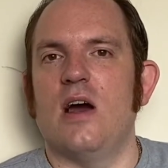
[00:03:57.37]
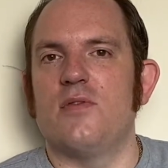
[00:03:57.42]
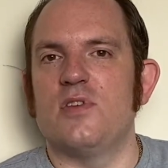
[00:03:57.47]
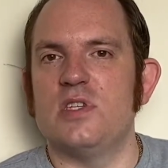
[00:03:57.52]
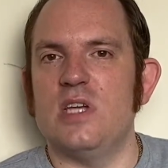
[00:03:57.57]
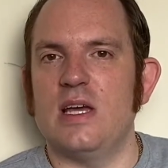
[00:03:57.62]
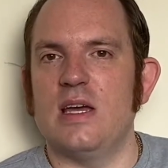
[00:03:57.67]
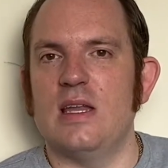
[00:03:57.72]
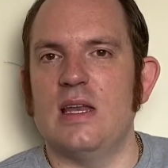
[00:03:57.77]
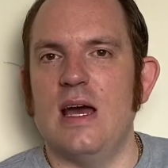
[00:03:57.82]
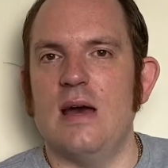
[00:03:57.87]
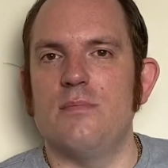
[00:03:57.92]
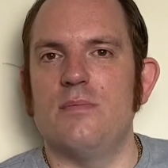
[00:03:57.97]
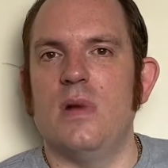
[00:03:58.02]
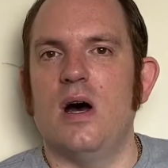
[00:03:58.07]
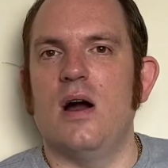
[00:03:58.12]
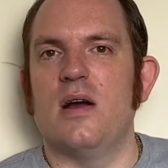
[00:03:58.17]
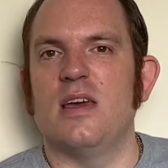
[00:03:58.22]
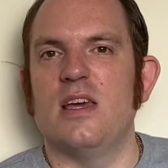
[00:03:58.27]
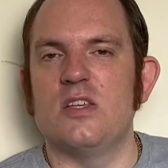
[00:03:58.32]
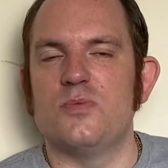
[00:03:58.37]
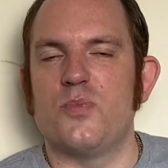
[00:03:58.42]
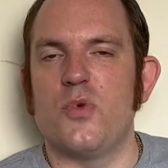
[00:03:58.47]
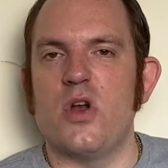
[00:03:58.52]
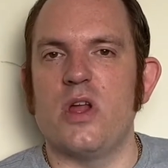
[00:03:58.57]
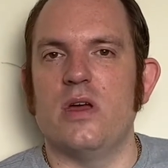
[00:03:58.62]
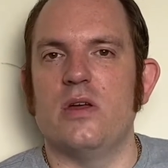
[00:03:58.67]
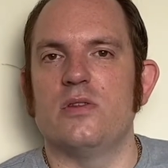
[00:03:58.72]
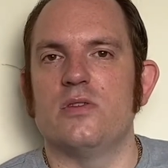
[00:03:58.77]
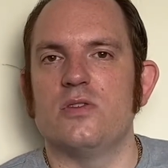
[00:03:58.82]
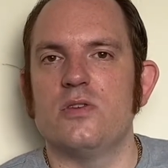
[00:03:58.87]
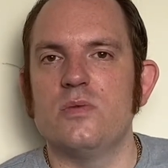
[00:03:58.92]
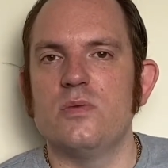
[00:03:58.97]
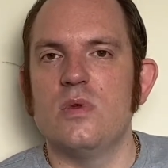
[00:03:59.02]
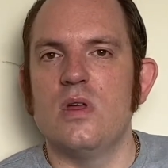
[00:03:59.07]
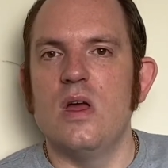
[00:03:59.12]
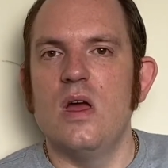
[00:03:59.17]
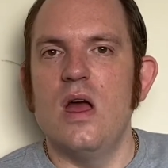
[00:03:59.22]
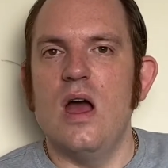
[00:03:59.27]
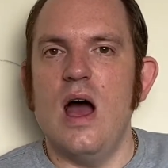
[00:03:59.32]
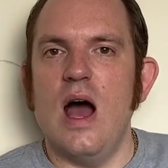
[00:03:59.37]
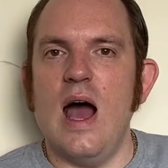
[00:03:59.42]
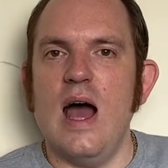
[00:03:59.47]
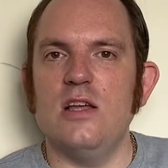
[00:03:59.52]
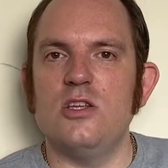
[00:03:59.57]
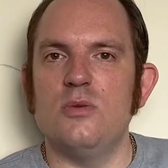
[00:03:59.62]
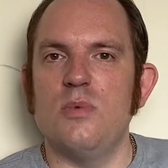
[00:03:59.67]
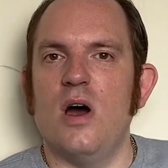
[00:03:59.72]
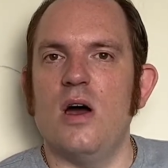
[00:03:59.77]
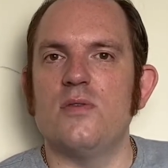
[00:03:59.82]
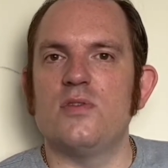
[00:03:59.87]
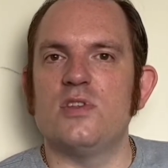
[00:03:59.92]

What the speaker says: the second-hand market is brilliant. As you might have